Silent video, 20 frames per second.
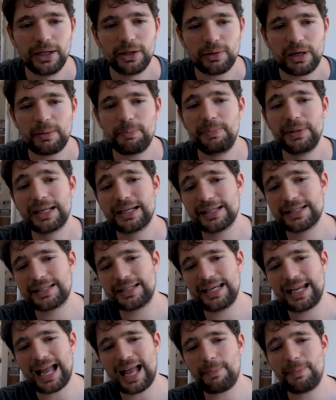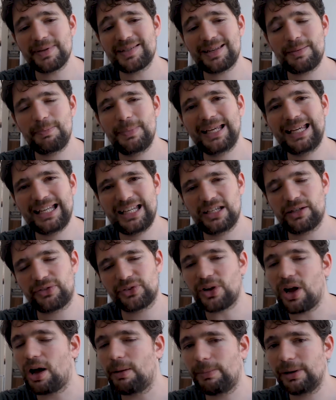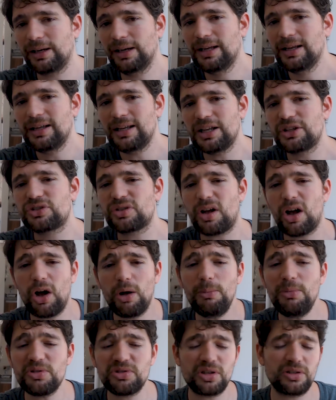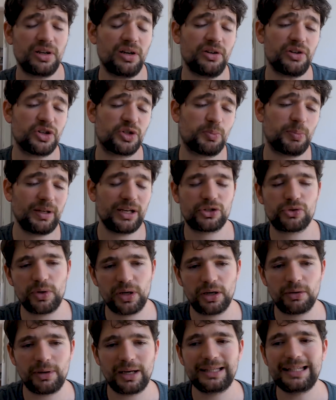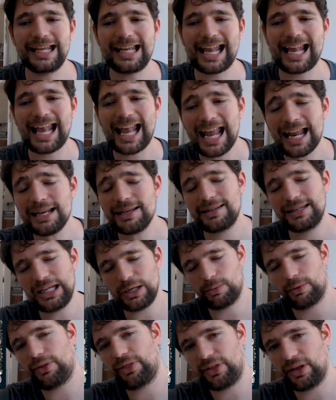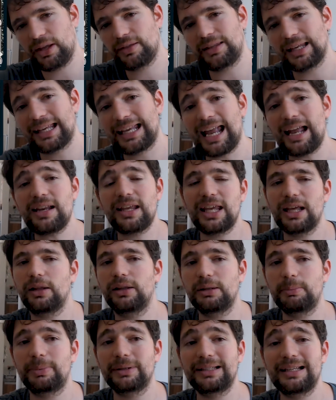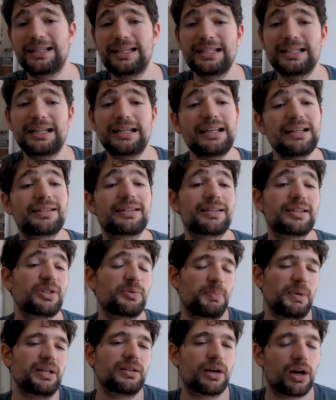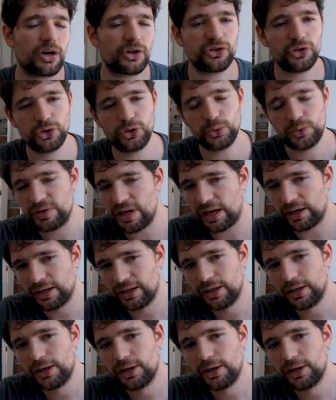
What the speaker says: Right? Because it happens at the beginning of combat, it's almost an interest play trigger, right? They can deal with it, they can kill it, but they need an instant speed card to do that.